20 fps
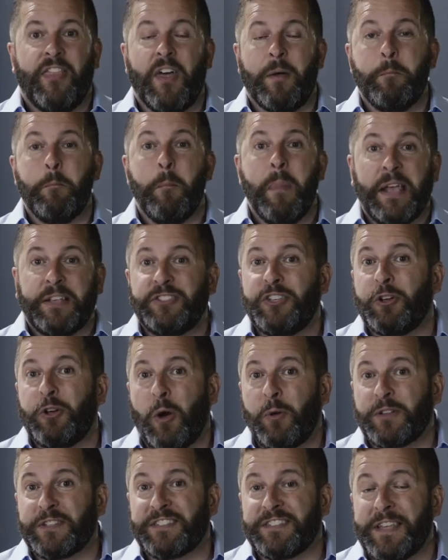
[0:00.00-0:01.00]
that makes you
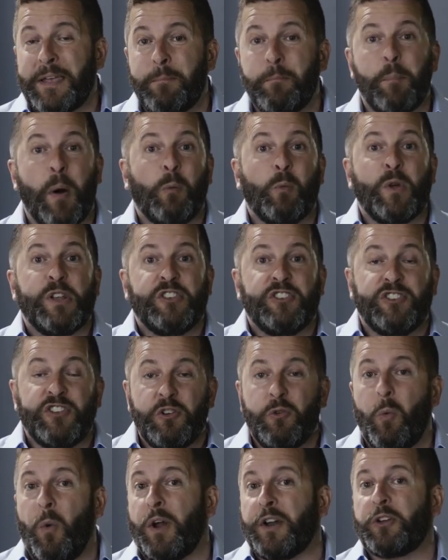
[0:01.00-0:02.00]
go to sleep, but we
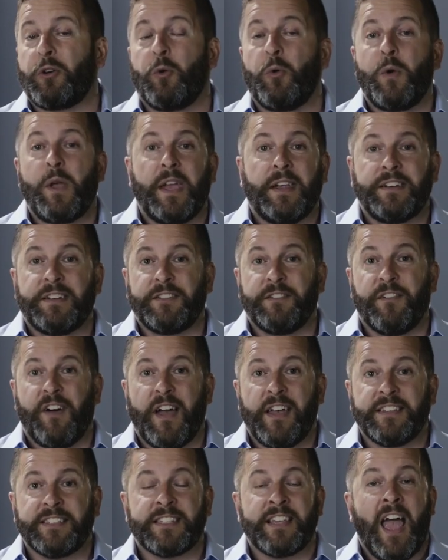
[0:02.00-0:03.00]
do want to create a
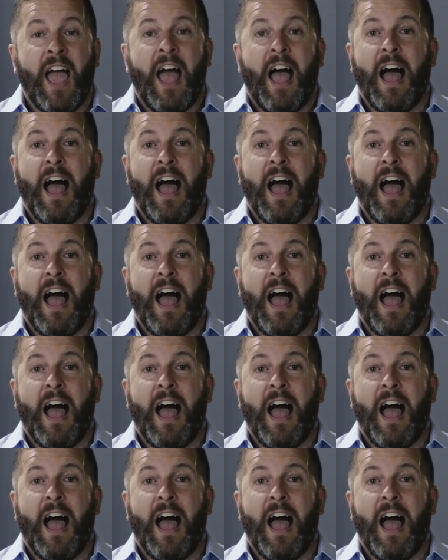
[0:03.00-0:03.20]
device